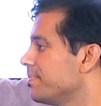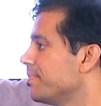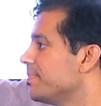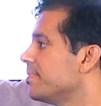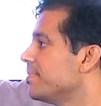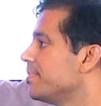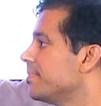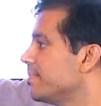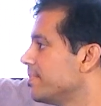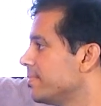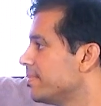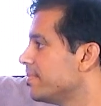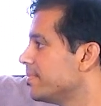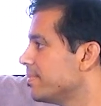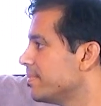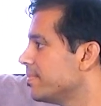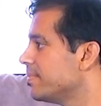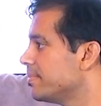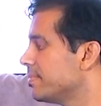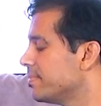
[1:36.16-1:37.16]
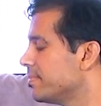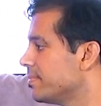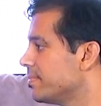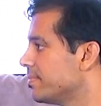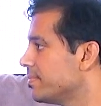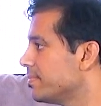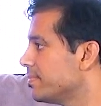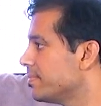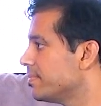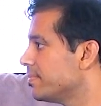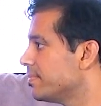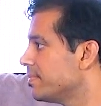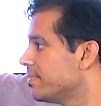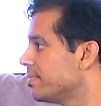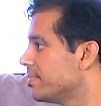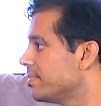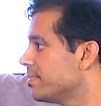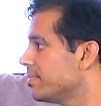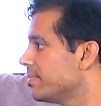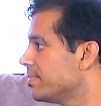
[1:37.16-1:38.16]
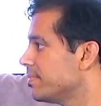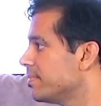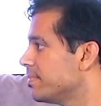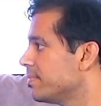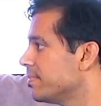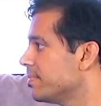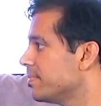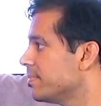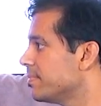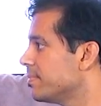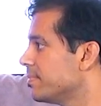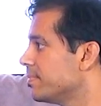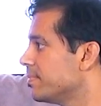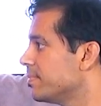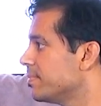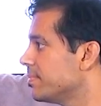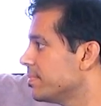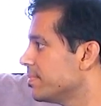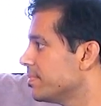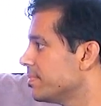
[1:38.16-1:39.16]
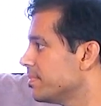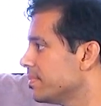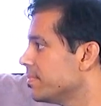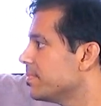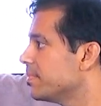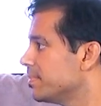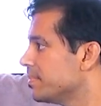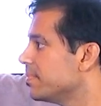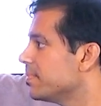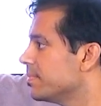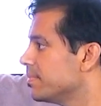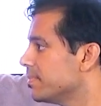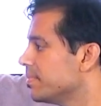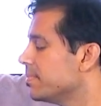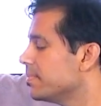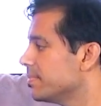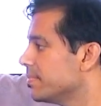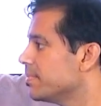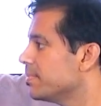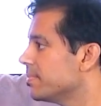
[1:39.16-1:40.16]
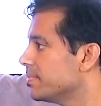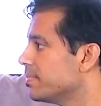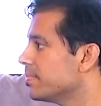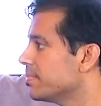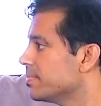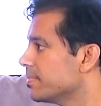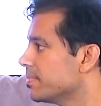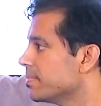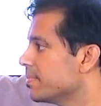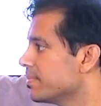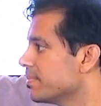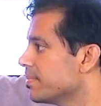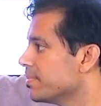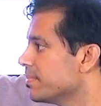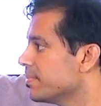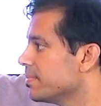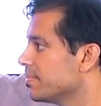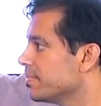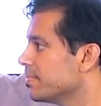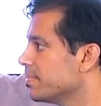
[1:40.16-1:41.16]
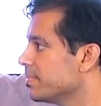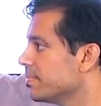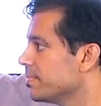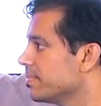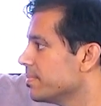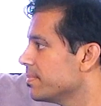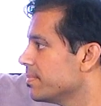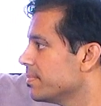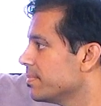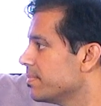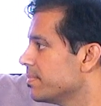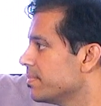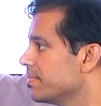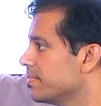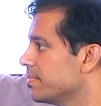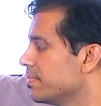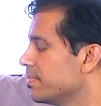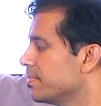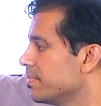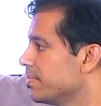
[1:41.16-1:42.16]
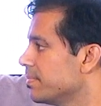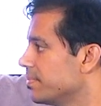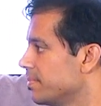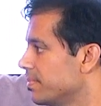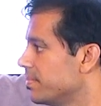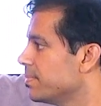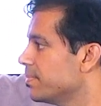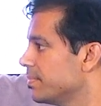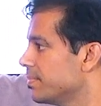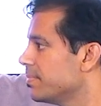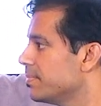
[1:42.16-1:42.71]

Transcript: (silent)